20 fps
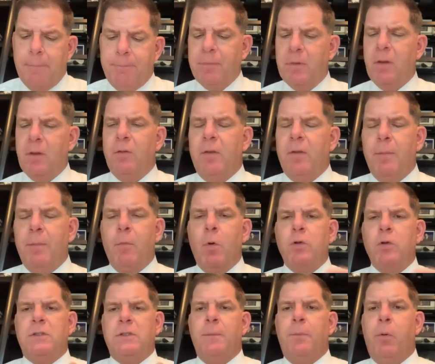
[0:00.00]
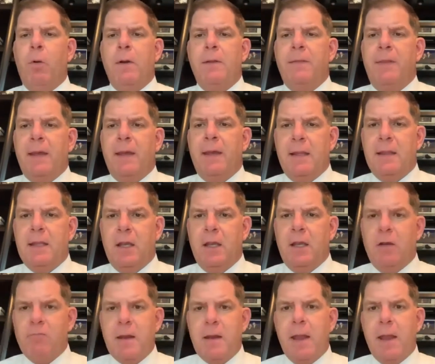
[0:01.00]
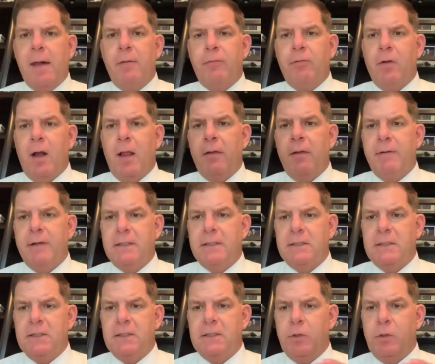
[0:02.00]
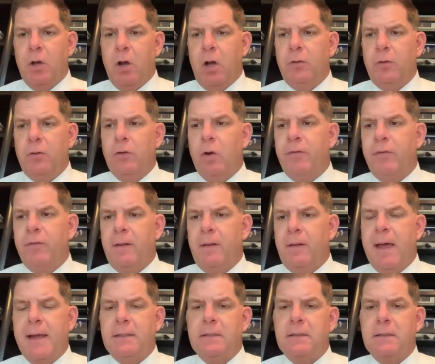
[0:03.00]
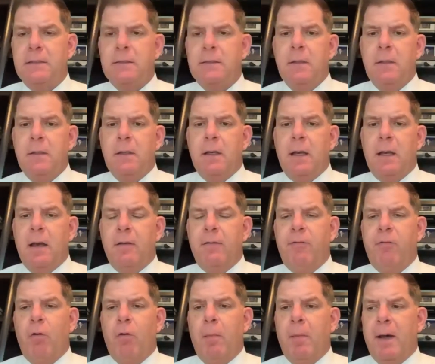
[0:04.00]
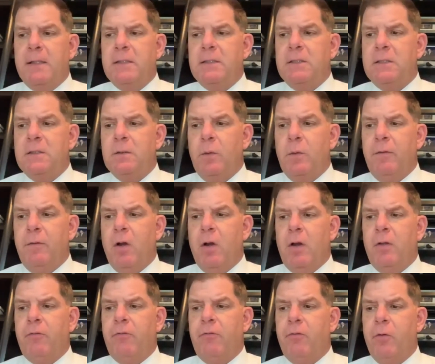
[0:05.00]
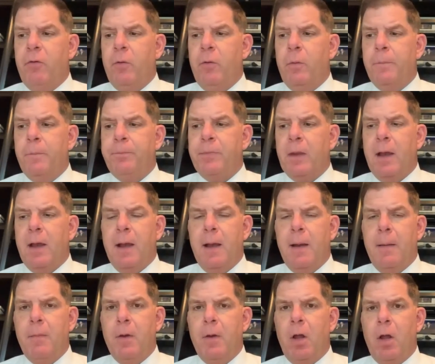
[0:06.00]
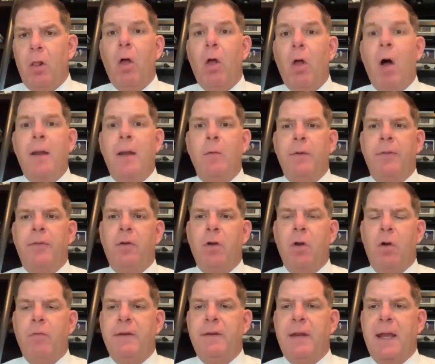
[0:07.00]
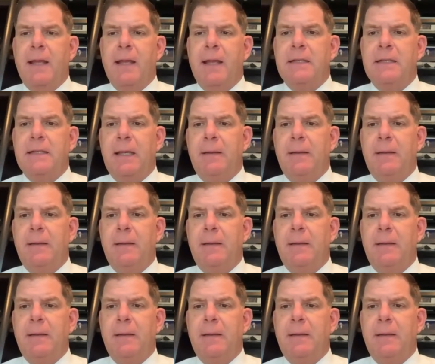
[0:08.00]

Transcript: The most important thing I think right now for all of us is we all know for the last 4 months, we've gone through a lot with COVID-19.